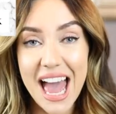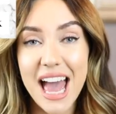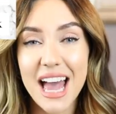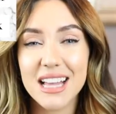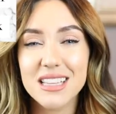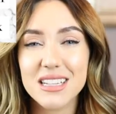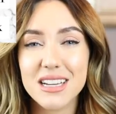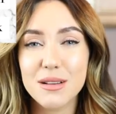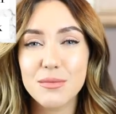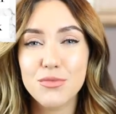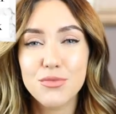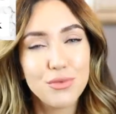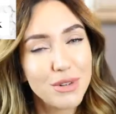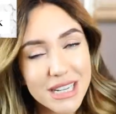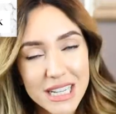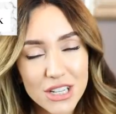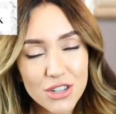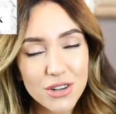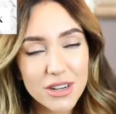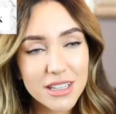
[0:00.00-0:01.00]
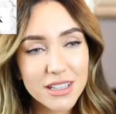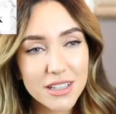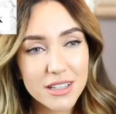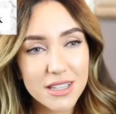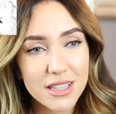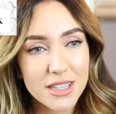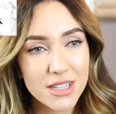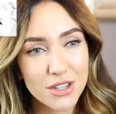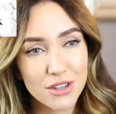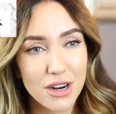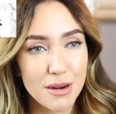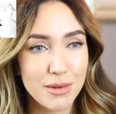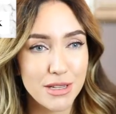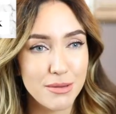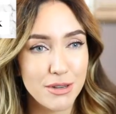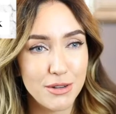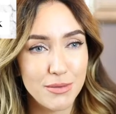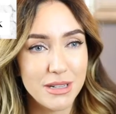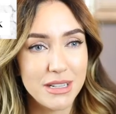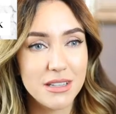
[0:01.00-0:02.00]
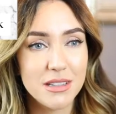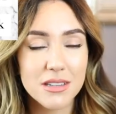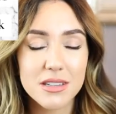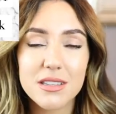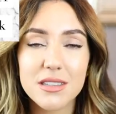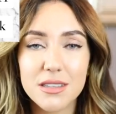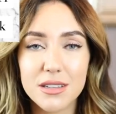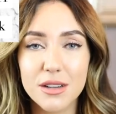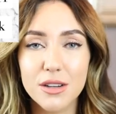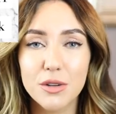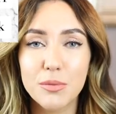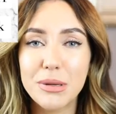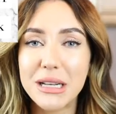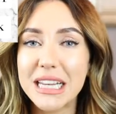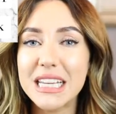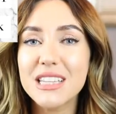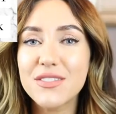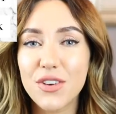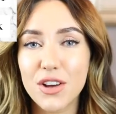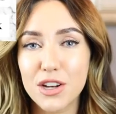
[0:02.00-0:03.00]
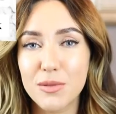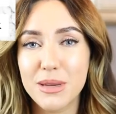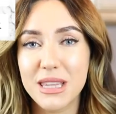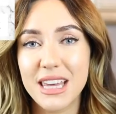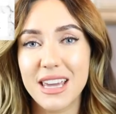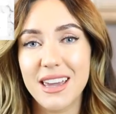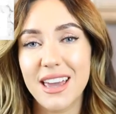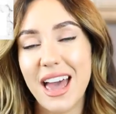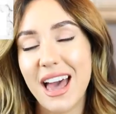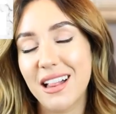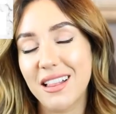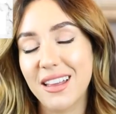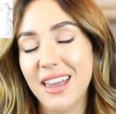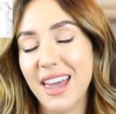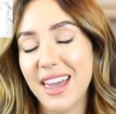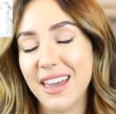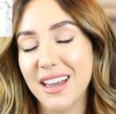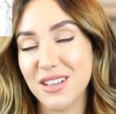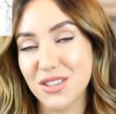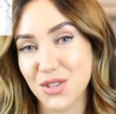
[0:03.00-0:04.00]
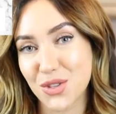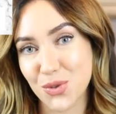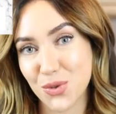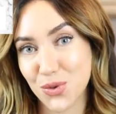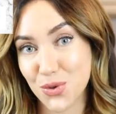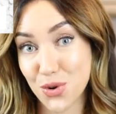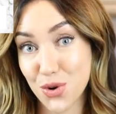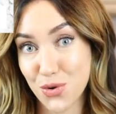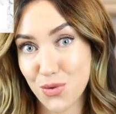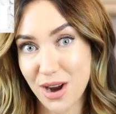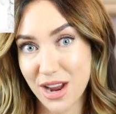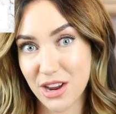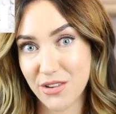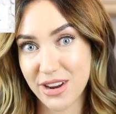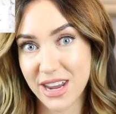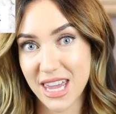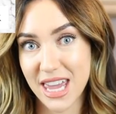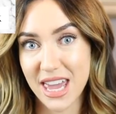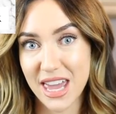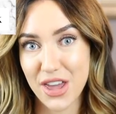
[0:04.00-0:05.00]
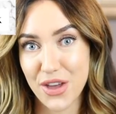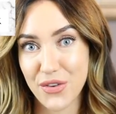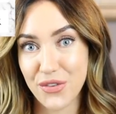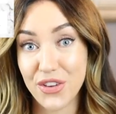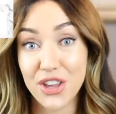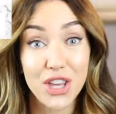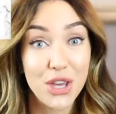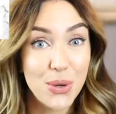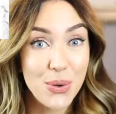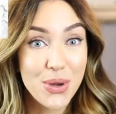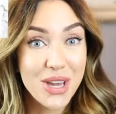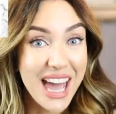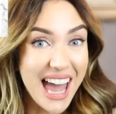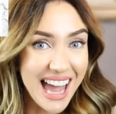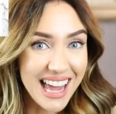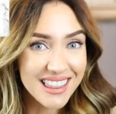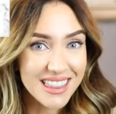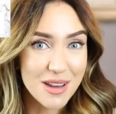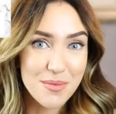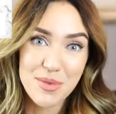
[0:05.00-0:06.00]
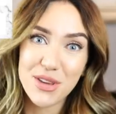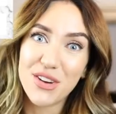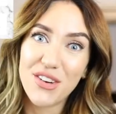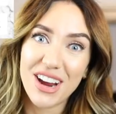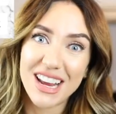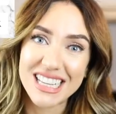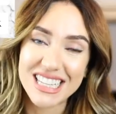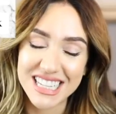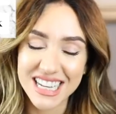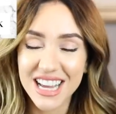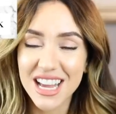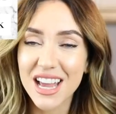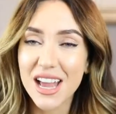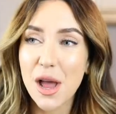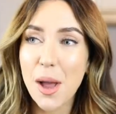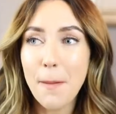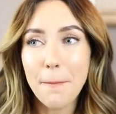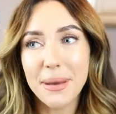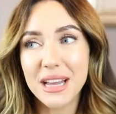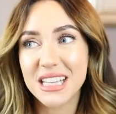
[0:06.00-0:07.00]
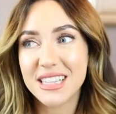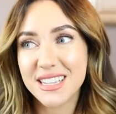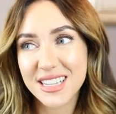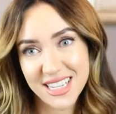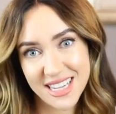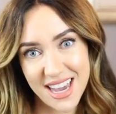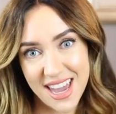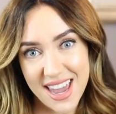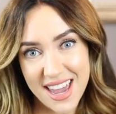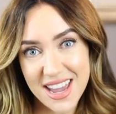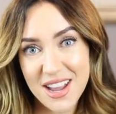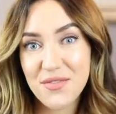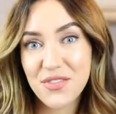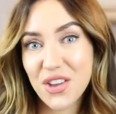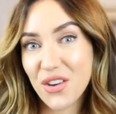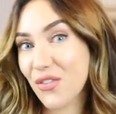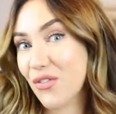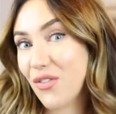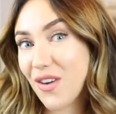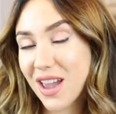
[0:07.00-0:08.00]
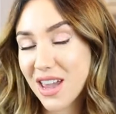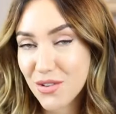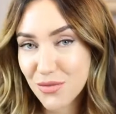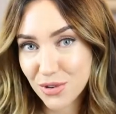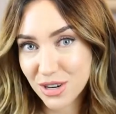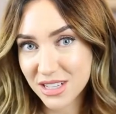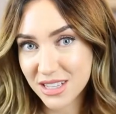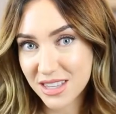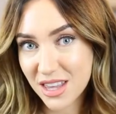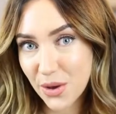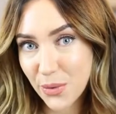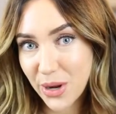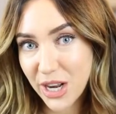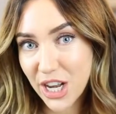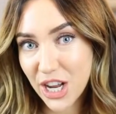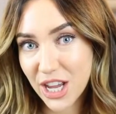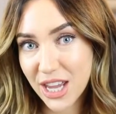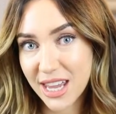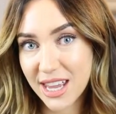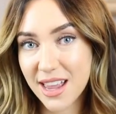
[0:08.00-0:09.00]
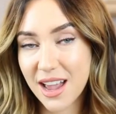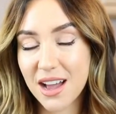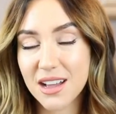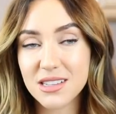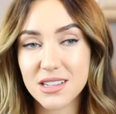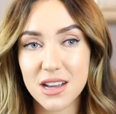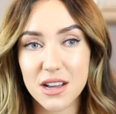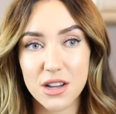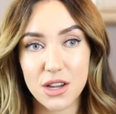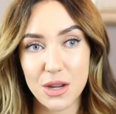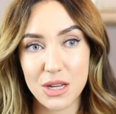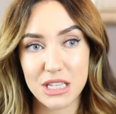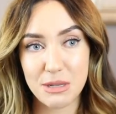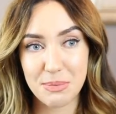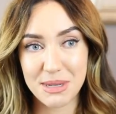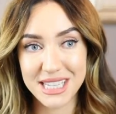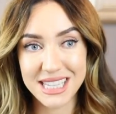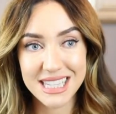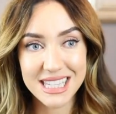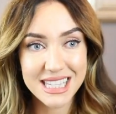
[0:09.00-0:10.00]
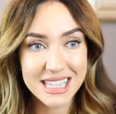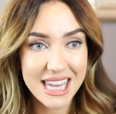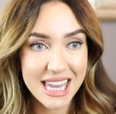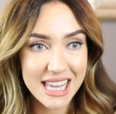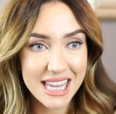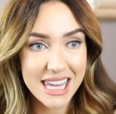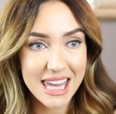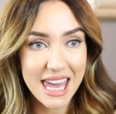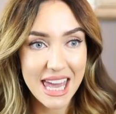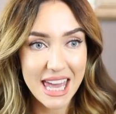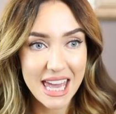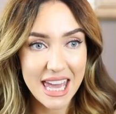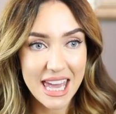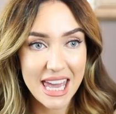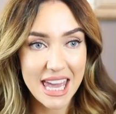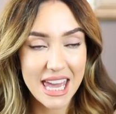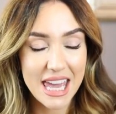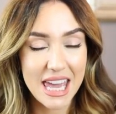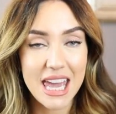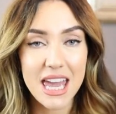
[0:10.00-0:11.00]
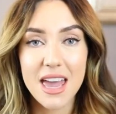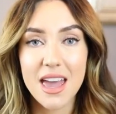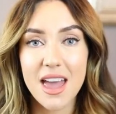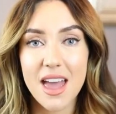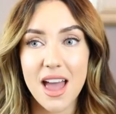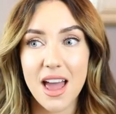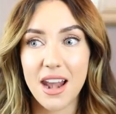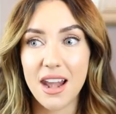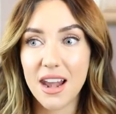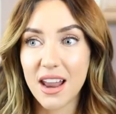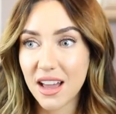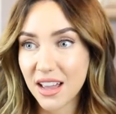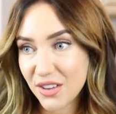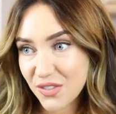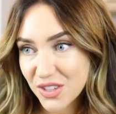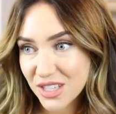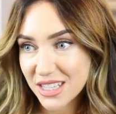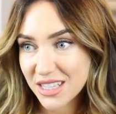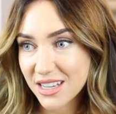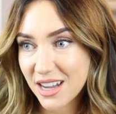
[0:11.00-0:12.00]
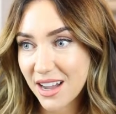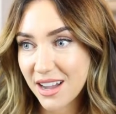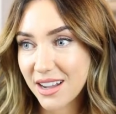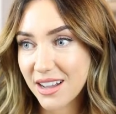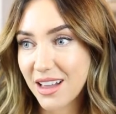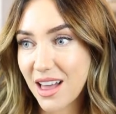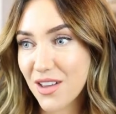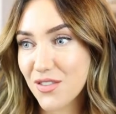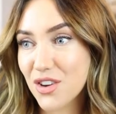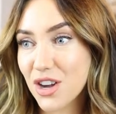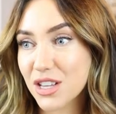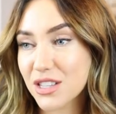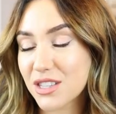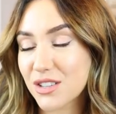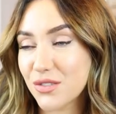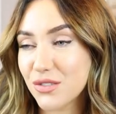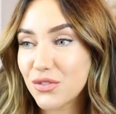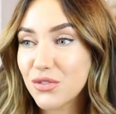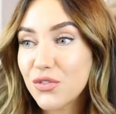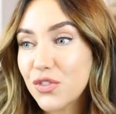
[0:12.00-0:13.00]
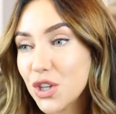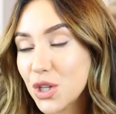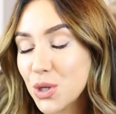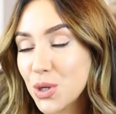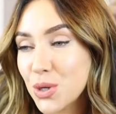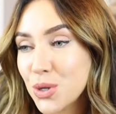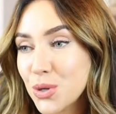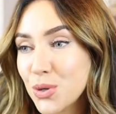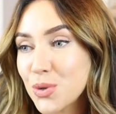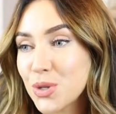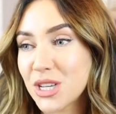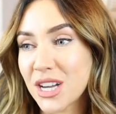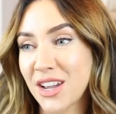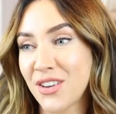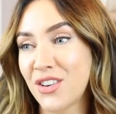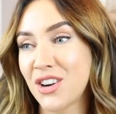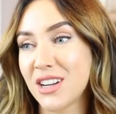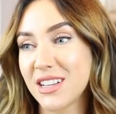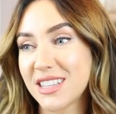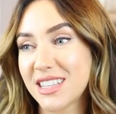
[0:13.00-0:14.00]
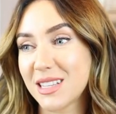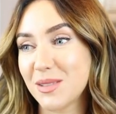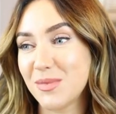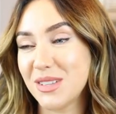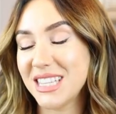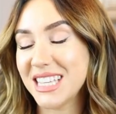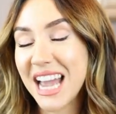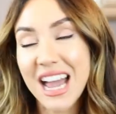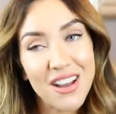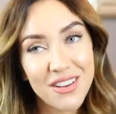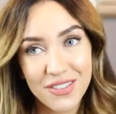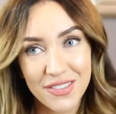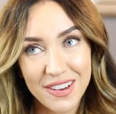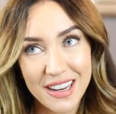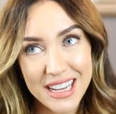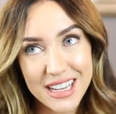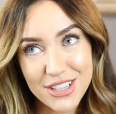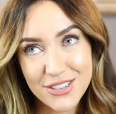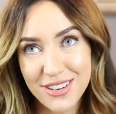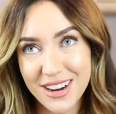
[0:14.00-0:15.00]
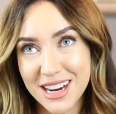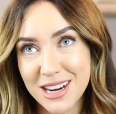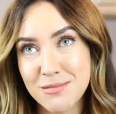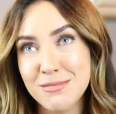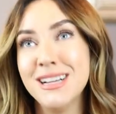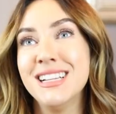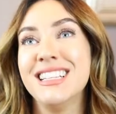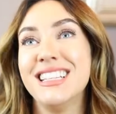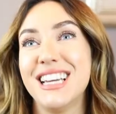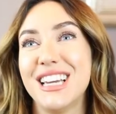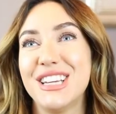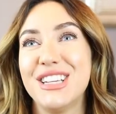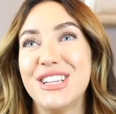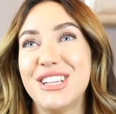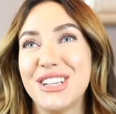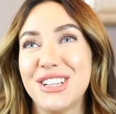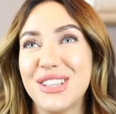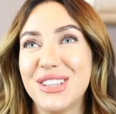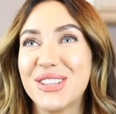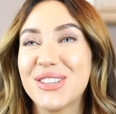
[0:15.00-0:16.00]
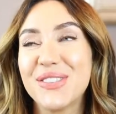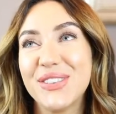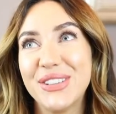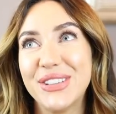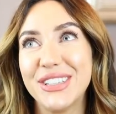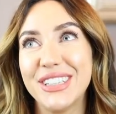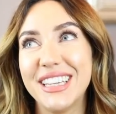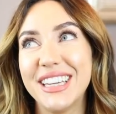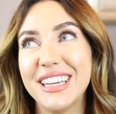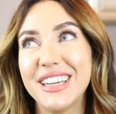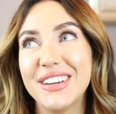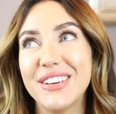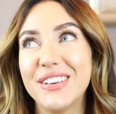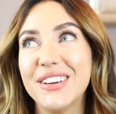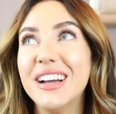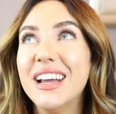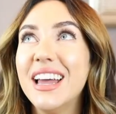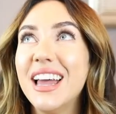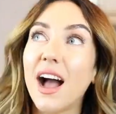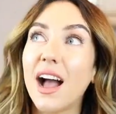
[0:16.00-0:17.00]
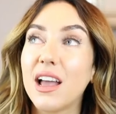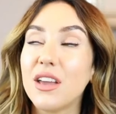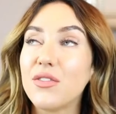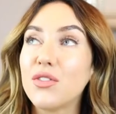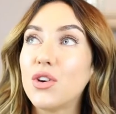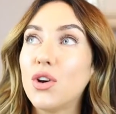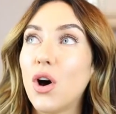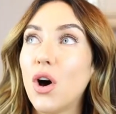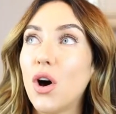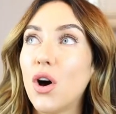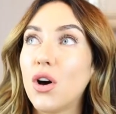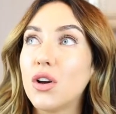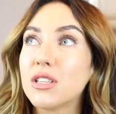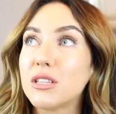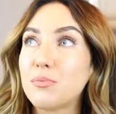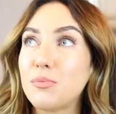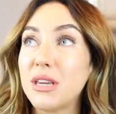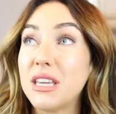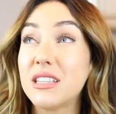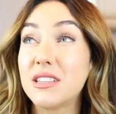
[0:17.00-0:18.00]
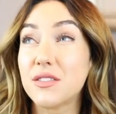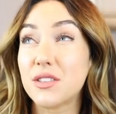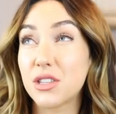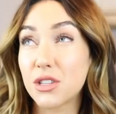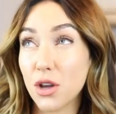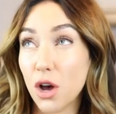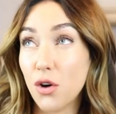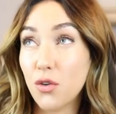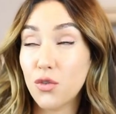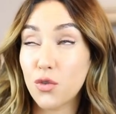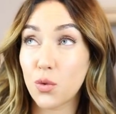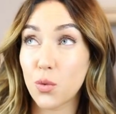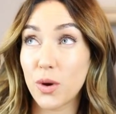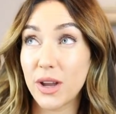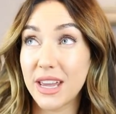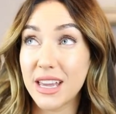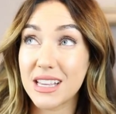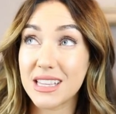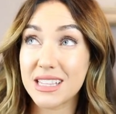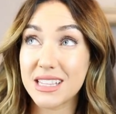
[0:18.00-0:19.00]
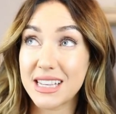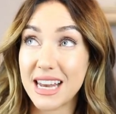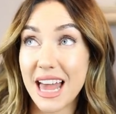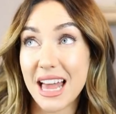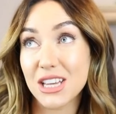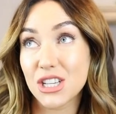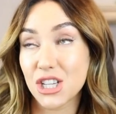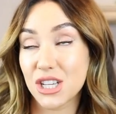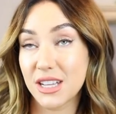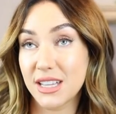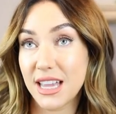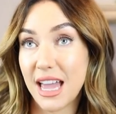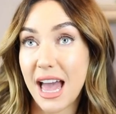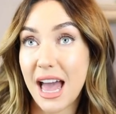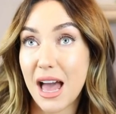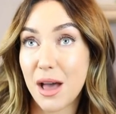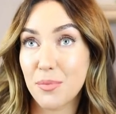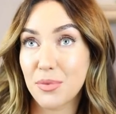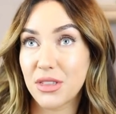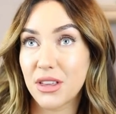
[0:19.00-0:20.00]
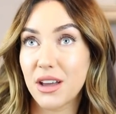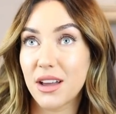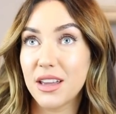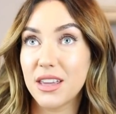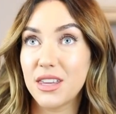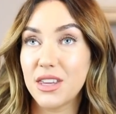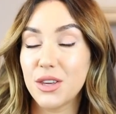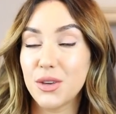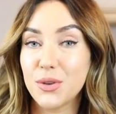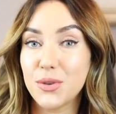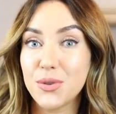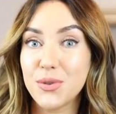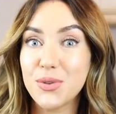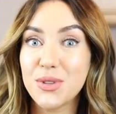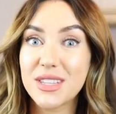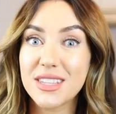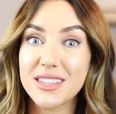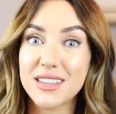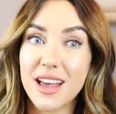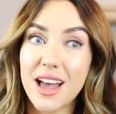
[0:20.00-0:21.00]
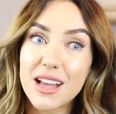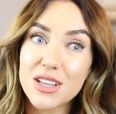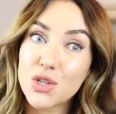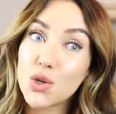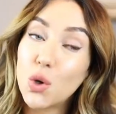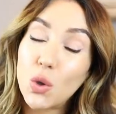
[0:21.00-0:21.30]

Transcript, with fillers: and I'm really trying on Instagram at the moment, so please follow me there, lk underscore gregory if you can, that'd be great. But today the favourites that we're looking at are going to be skincare, lifestyle, I've got some food, I've got some Netflix recommendations for you, I've got a piece of software slash an app that I use, and